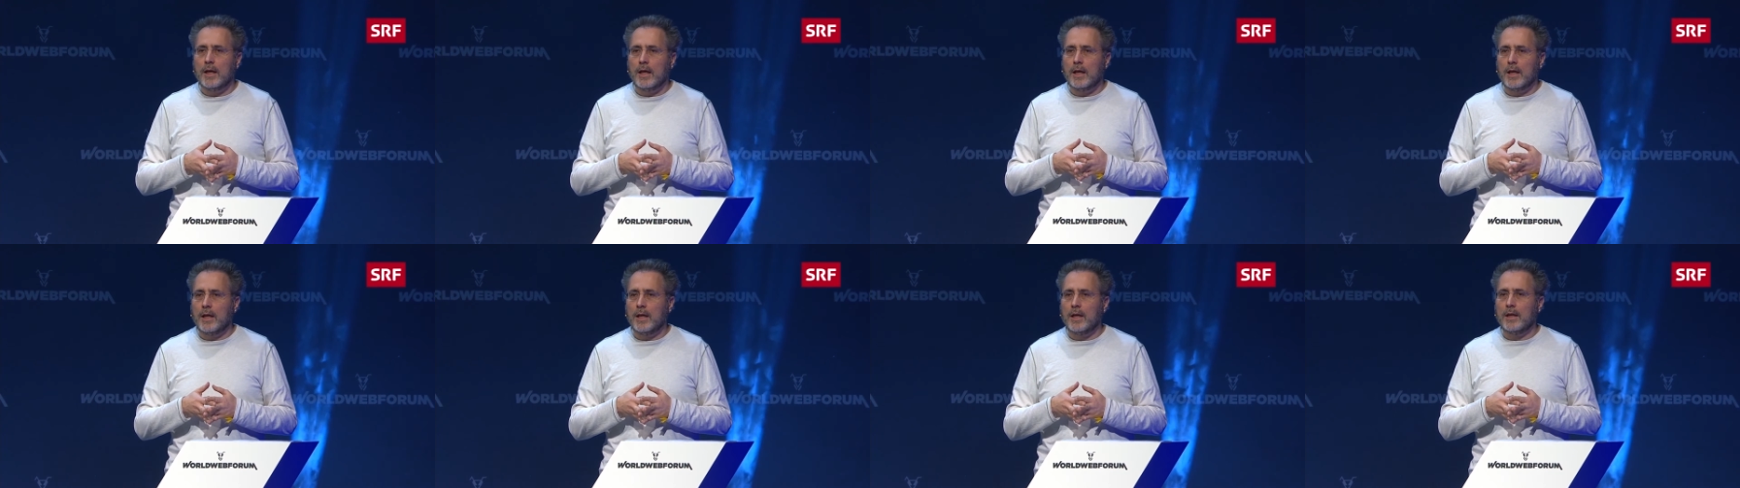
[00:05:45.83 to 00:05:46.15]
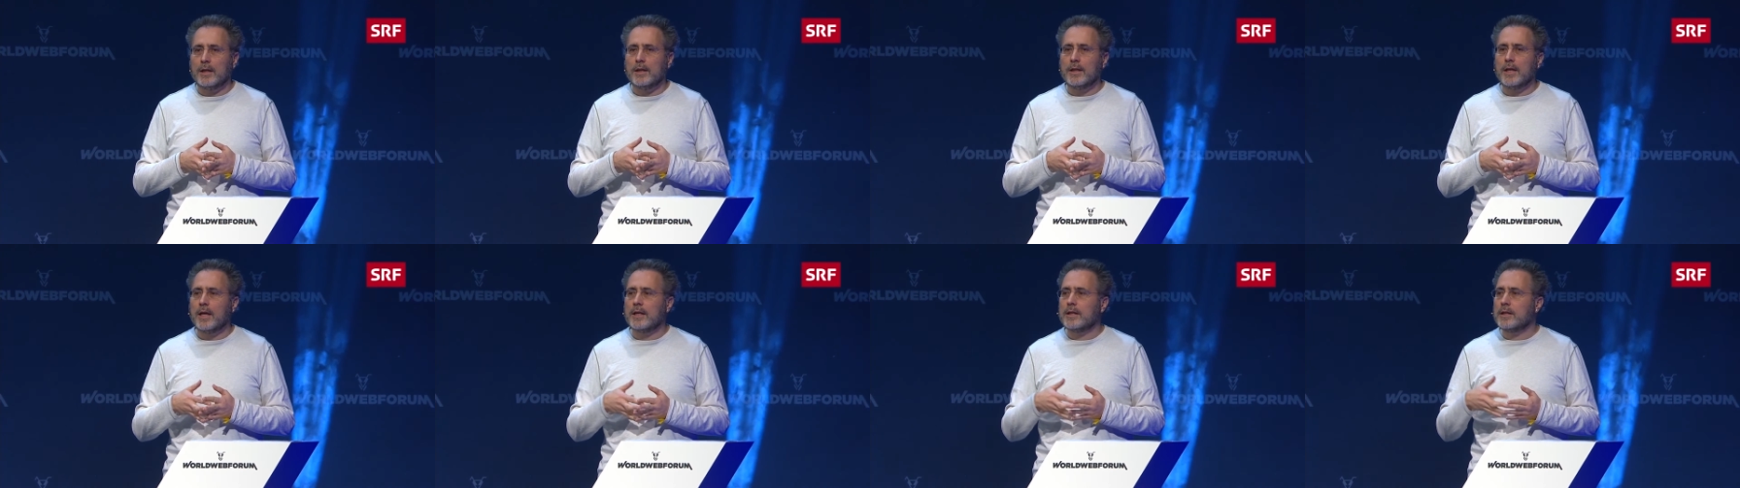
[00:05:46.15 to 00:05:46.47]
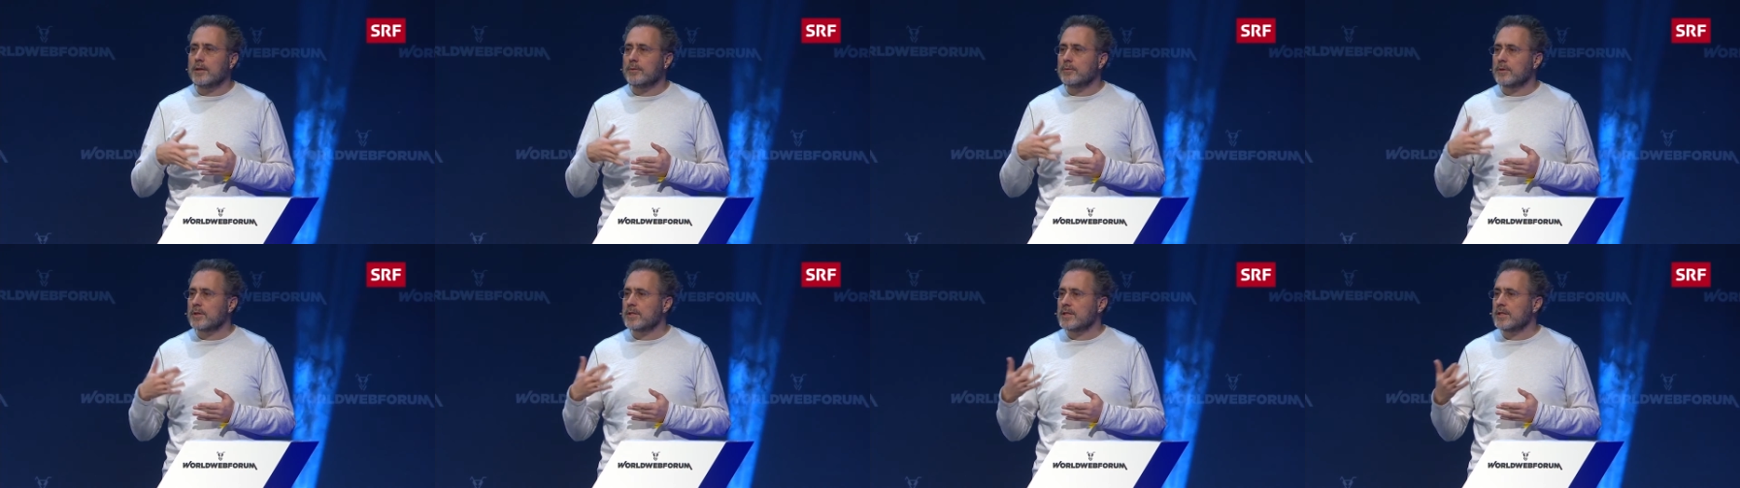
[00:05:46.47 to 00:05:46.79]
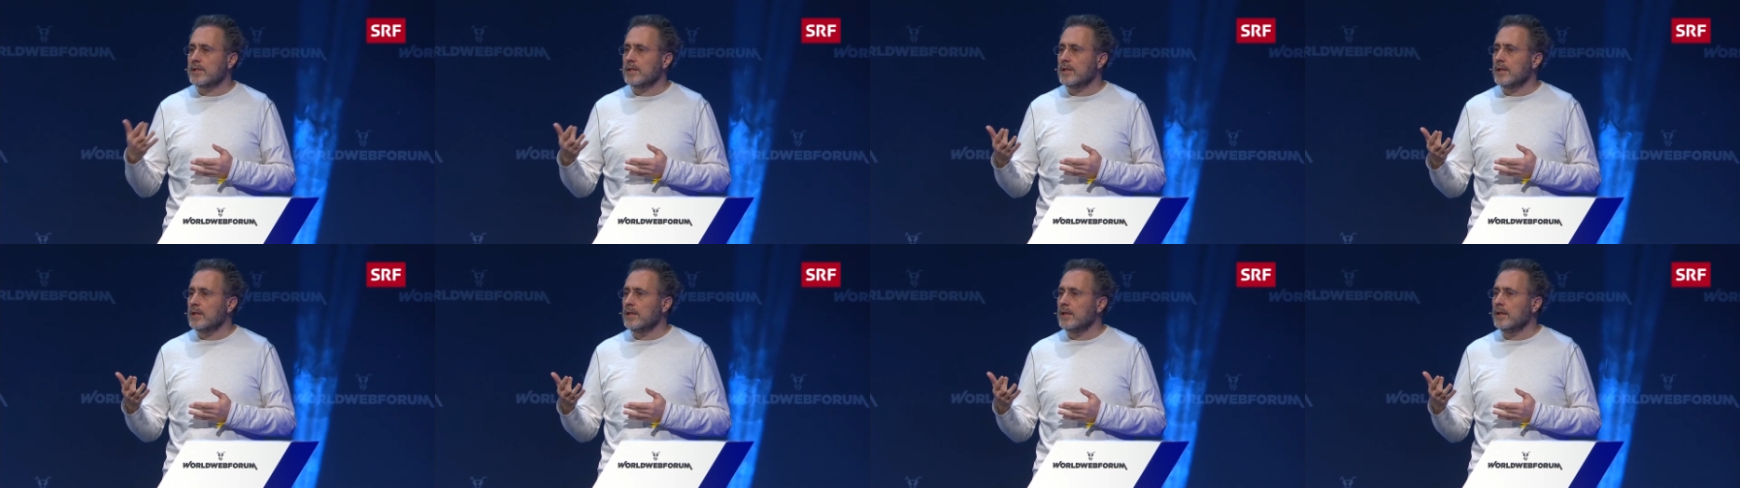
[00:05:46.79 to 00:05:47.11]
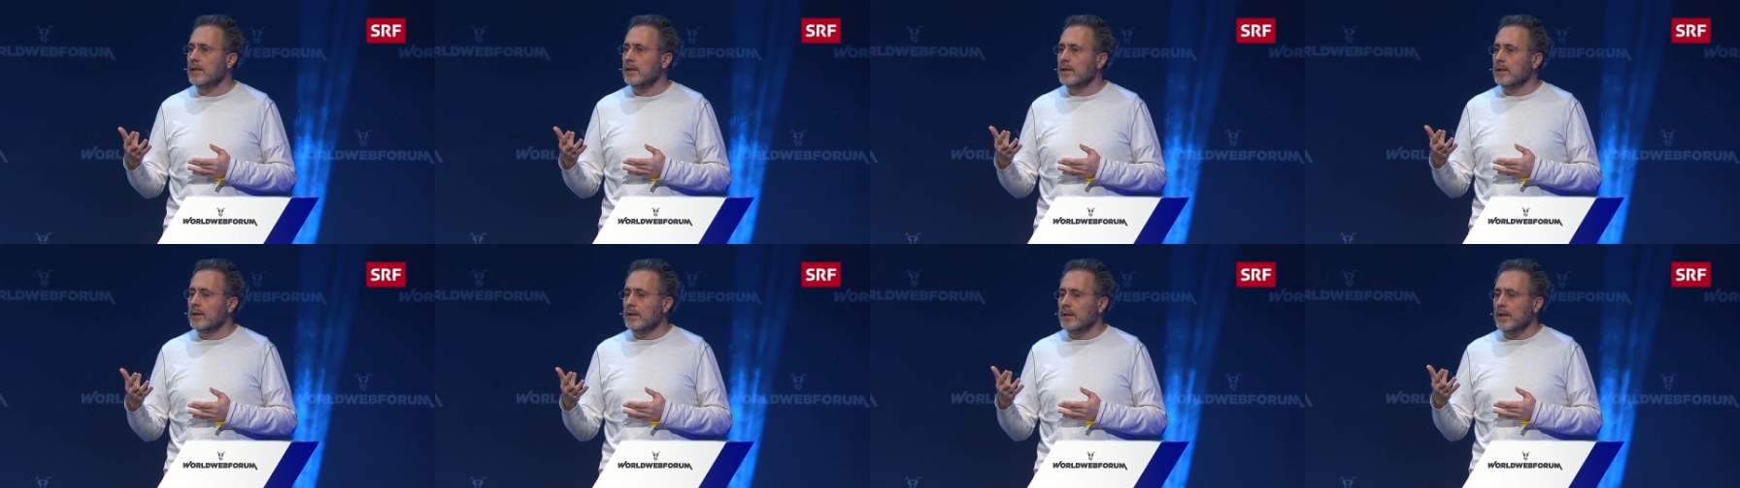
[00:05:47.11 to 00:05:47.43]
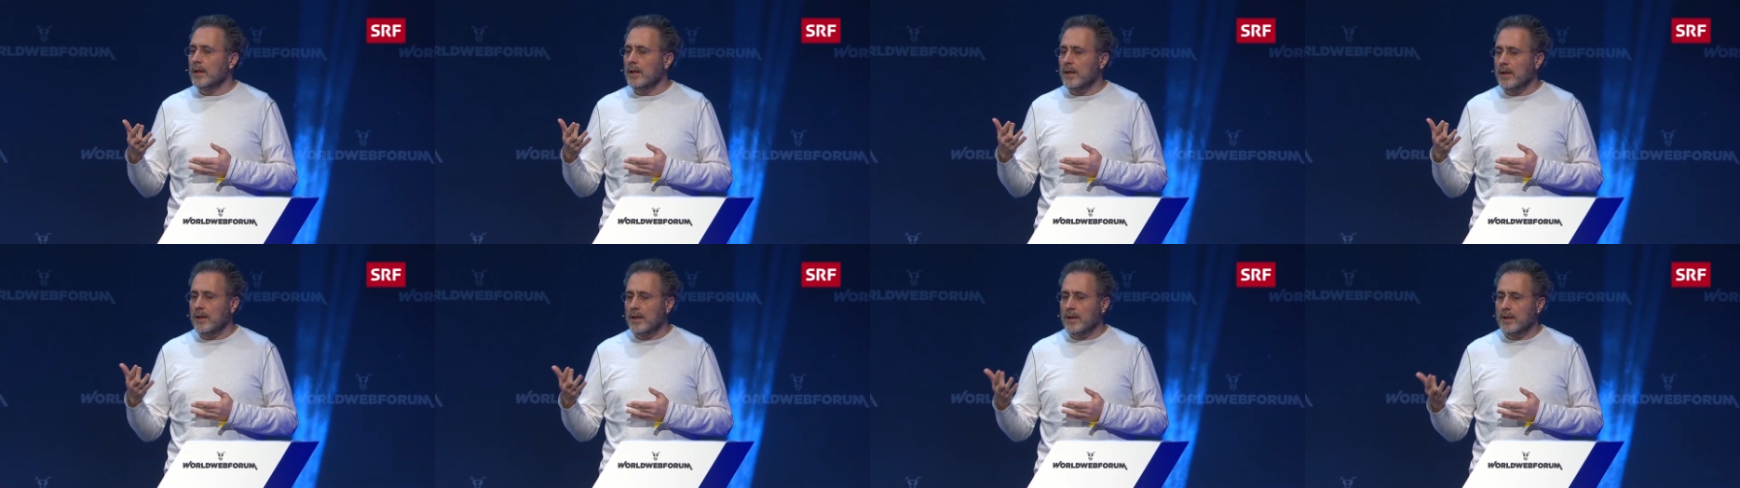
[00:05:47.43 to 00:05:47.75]
and that you will see
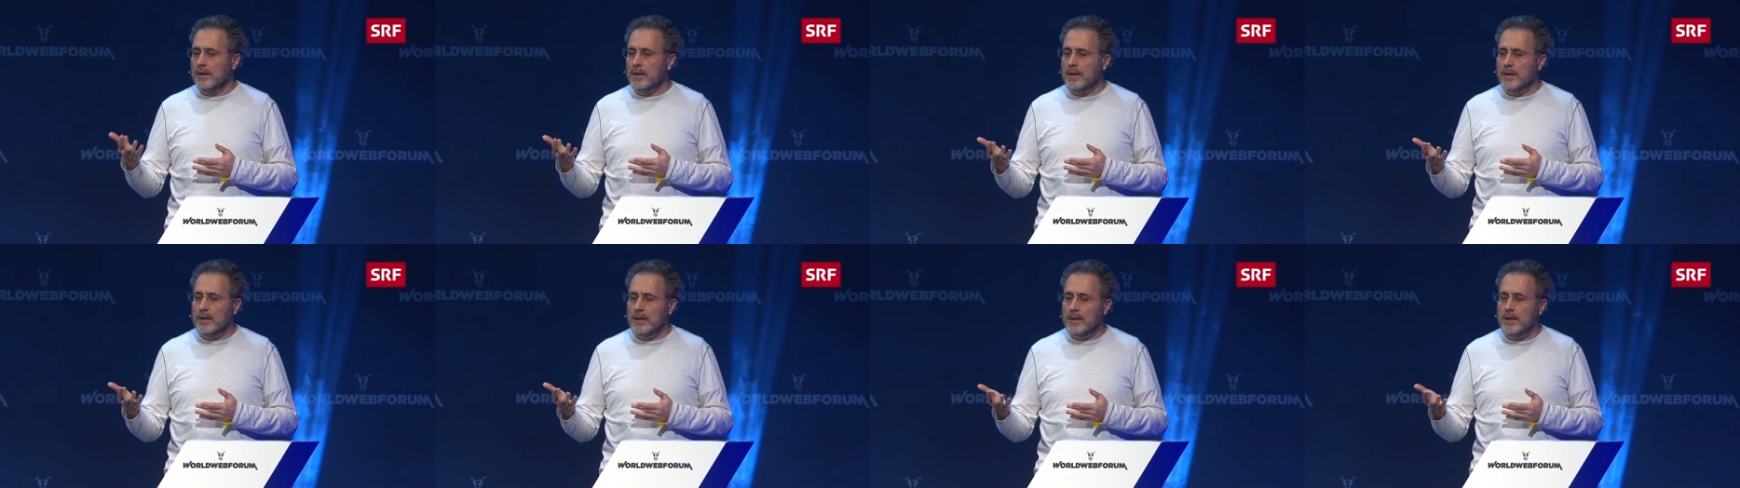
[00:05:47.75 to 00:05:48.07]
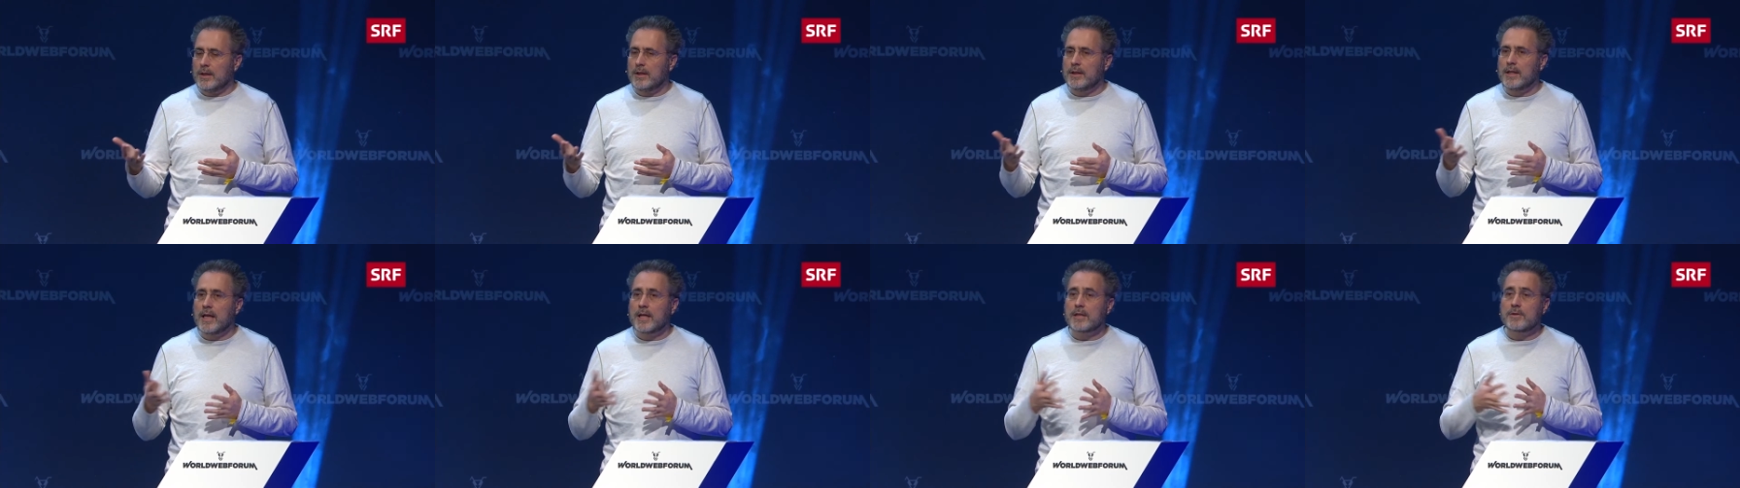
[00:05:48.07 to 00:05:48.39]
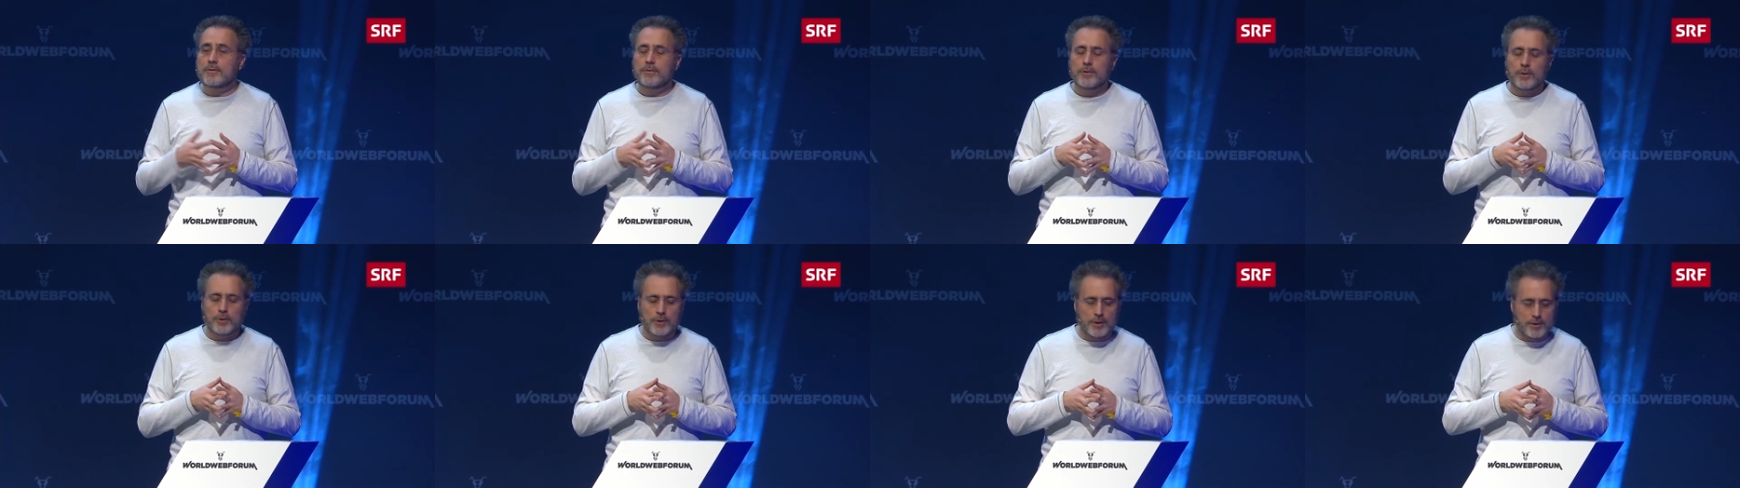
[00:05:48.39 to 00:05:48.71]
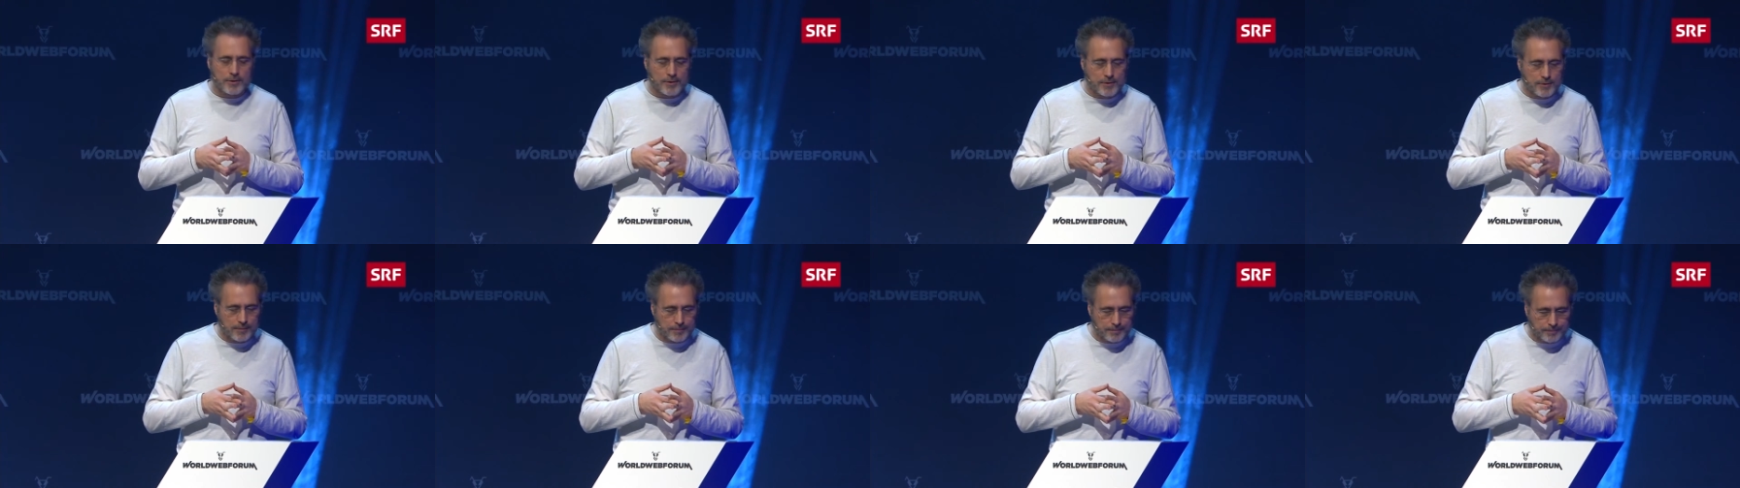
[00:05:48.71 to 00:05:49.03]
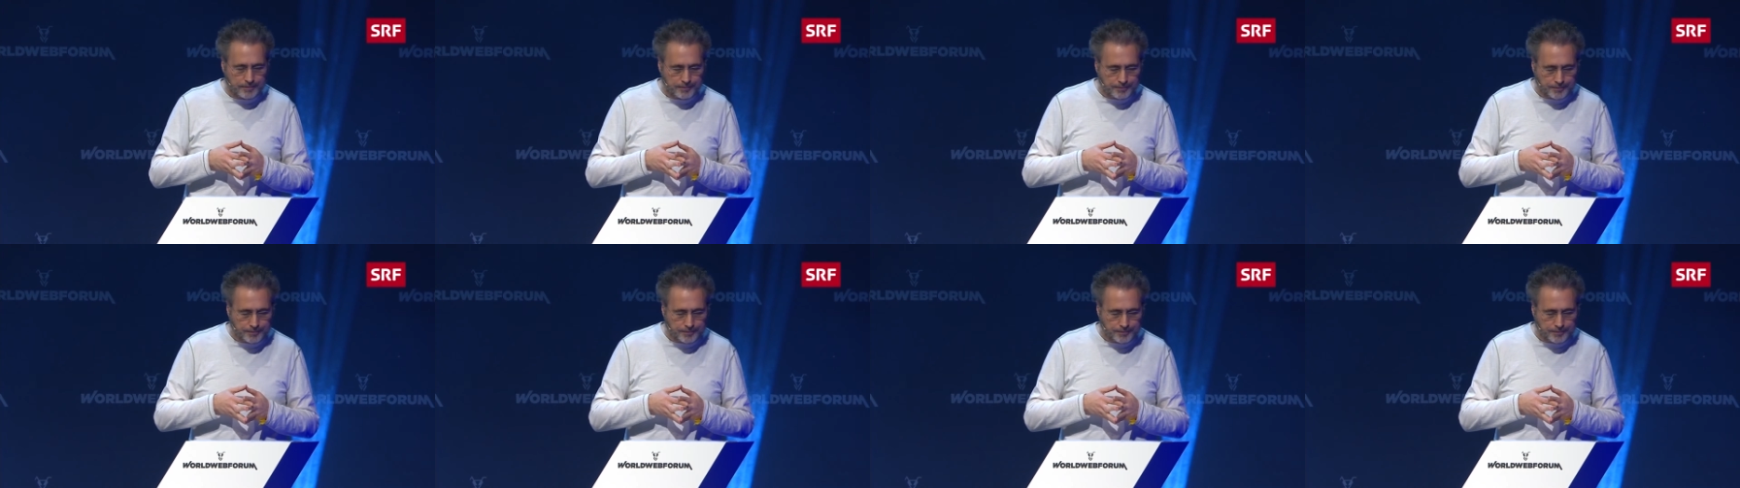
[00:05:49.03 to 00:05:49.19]
in the next few years.